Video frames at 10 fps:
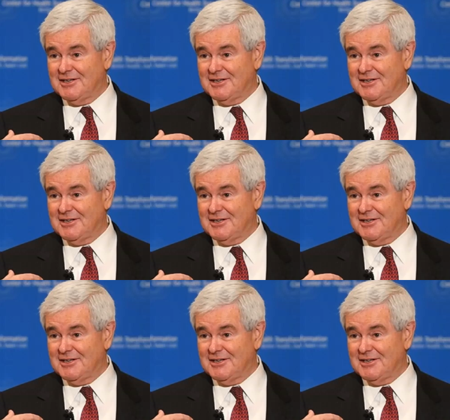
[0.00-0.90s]

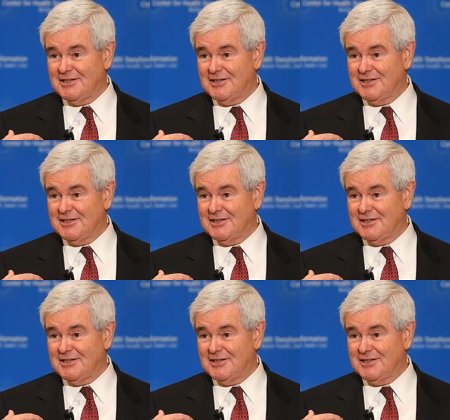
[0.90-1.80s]

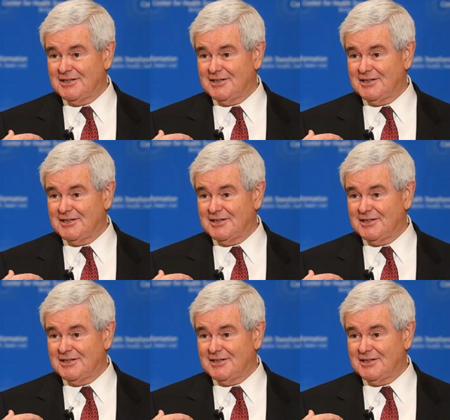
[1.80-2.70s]

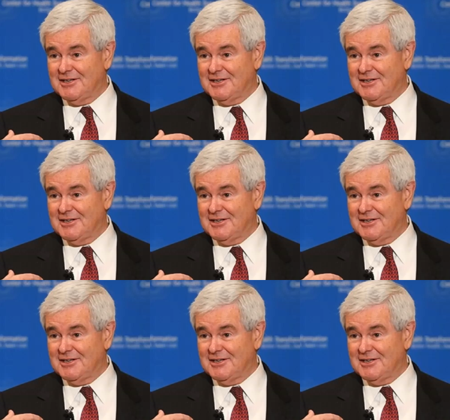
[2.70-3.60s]

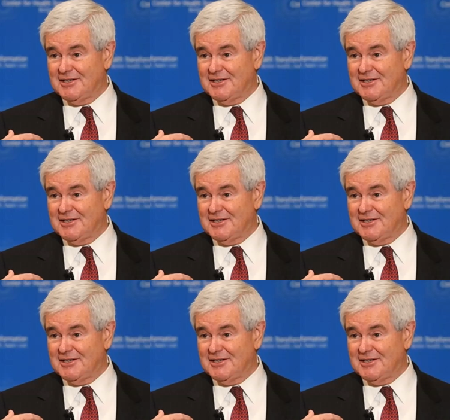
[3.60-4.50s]

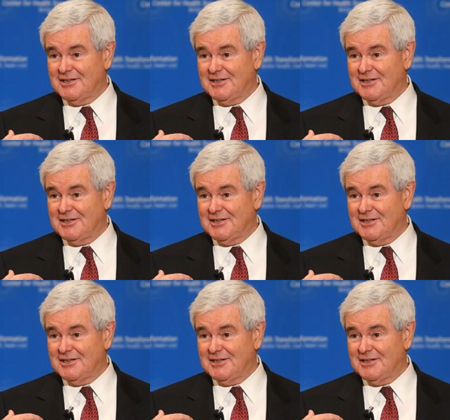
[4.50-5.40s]

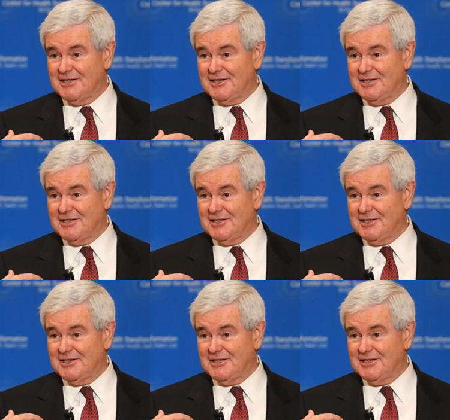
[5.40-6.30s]

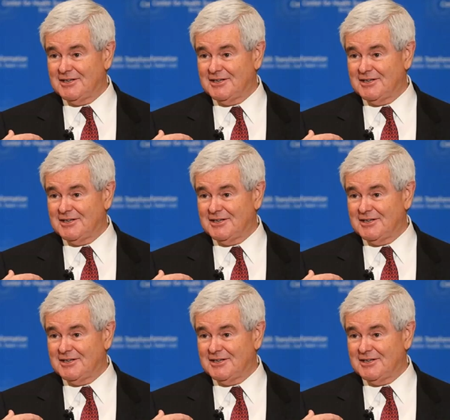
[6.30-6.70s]
[no speech]